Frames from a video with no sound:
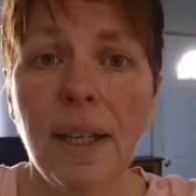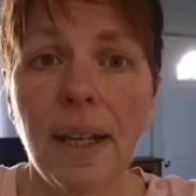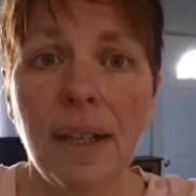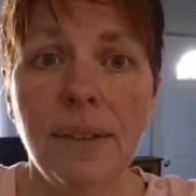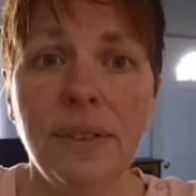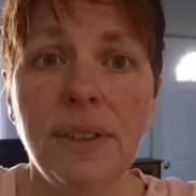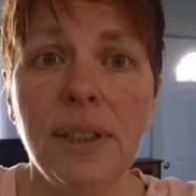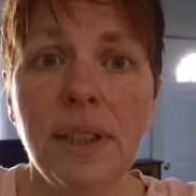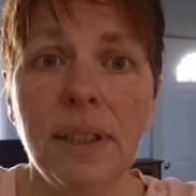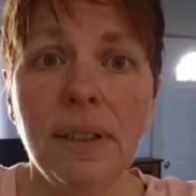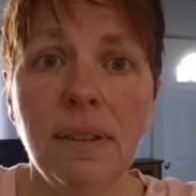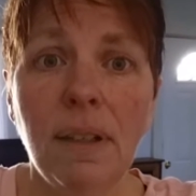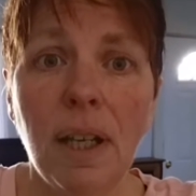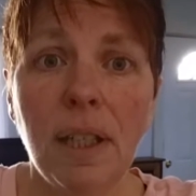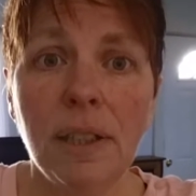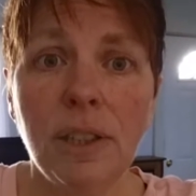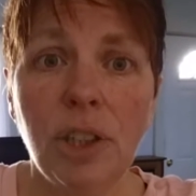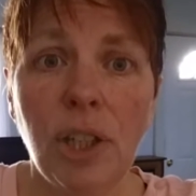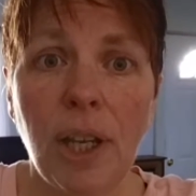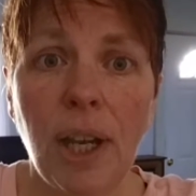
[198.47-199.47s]
I've seen a lot
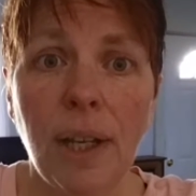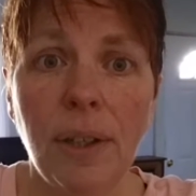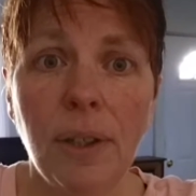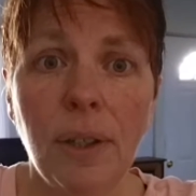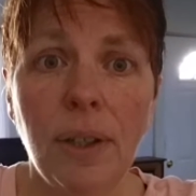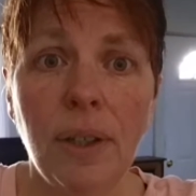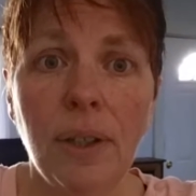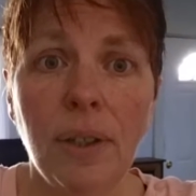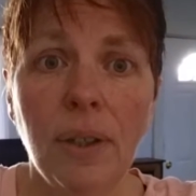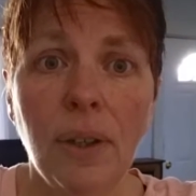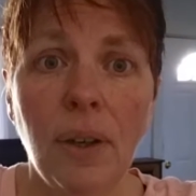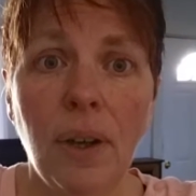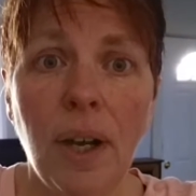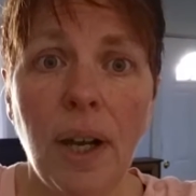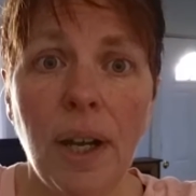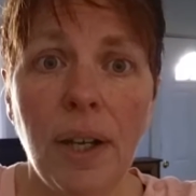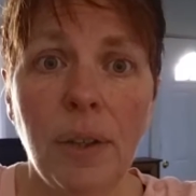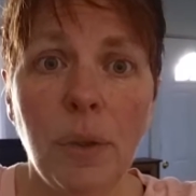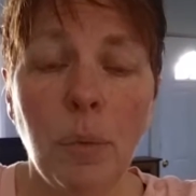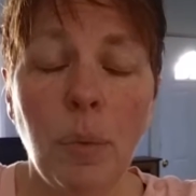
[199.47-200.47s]
of chatter
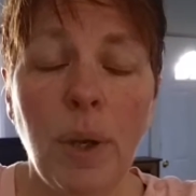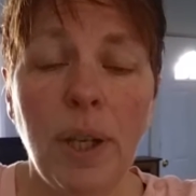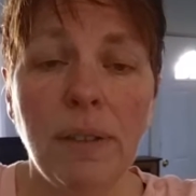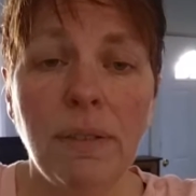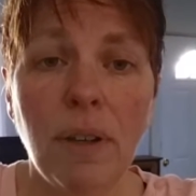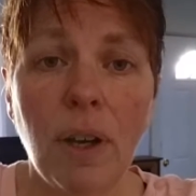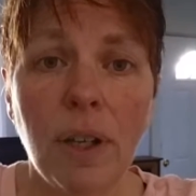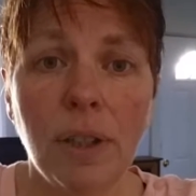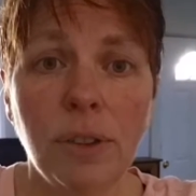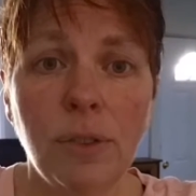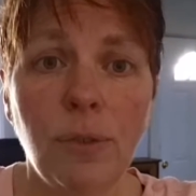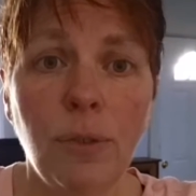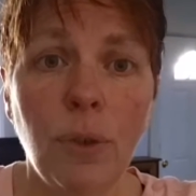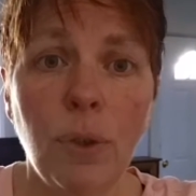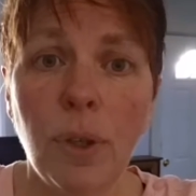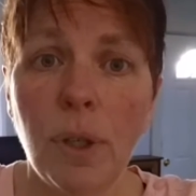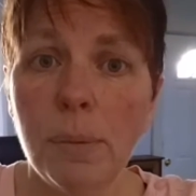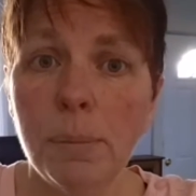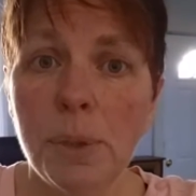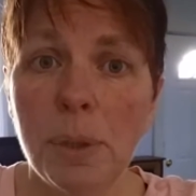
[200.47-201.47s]
on the weight loss
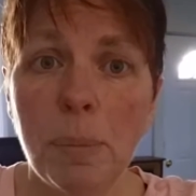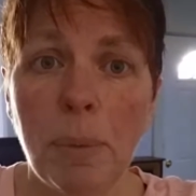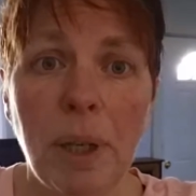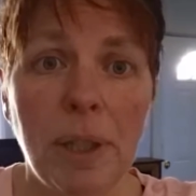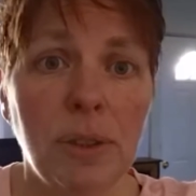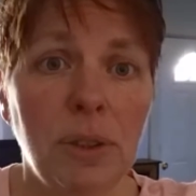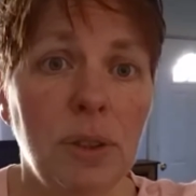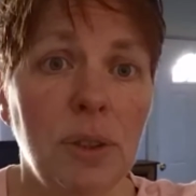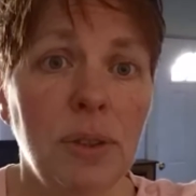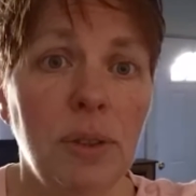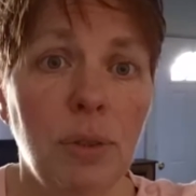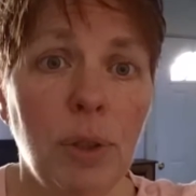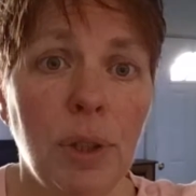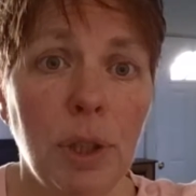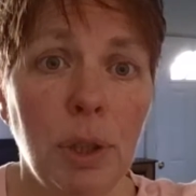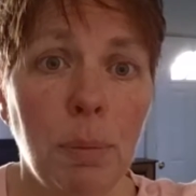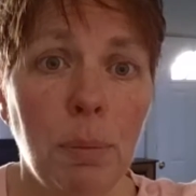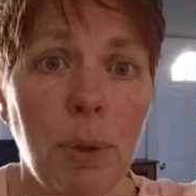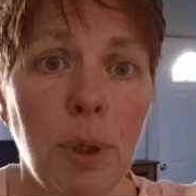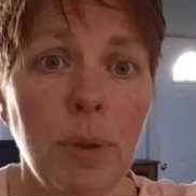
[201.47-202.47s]
forums about, do you
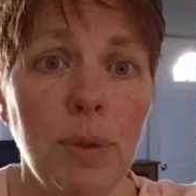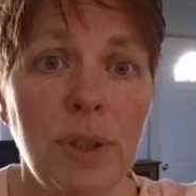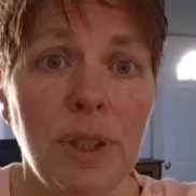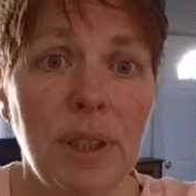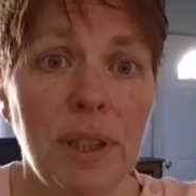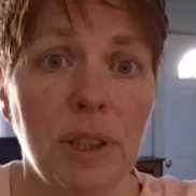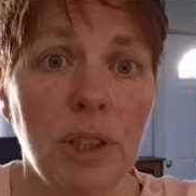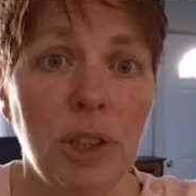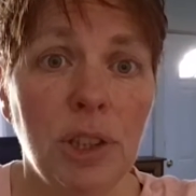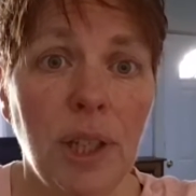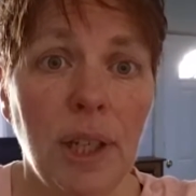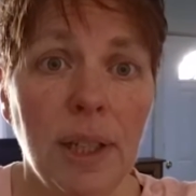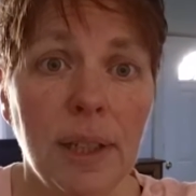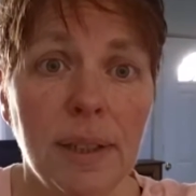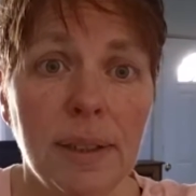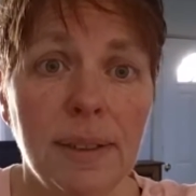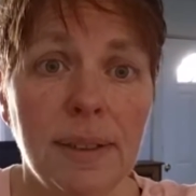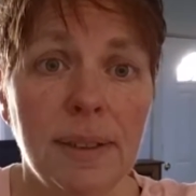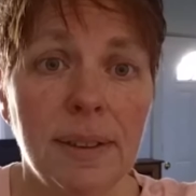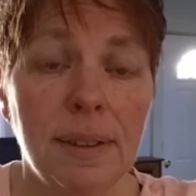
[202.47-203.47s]
drink your protein
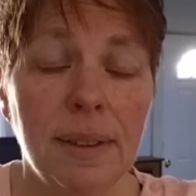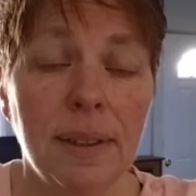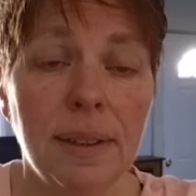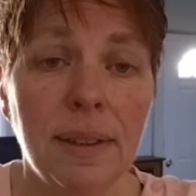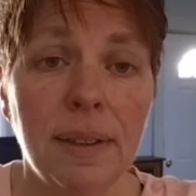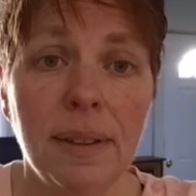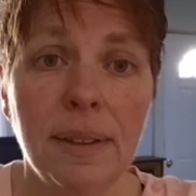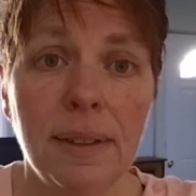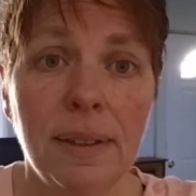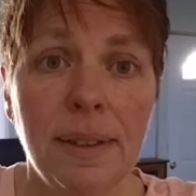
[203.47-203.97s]
shakes still?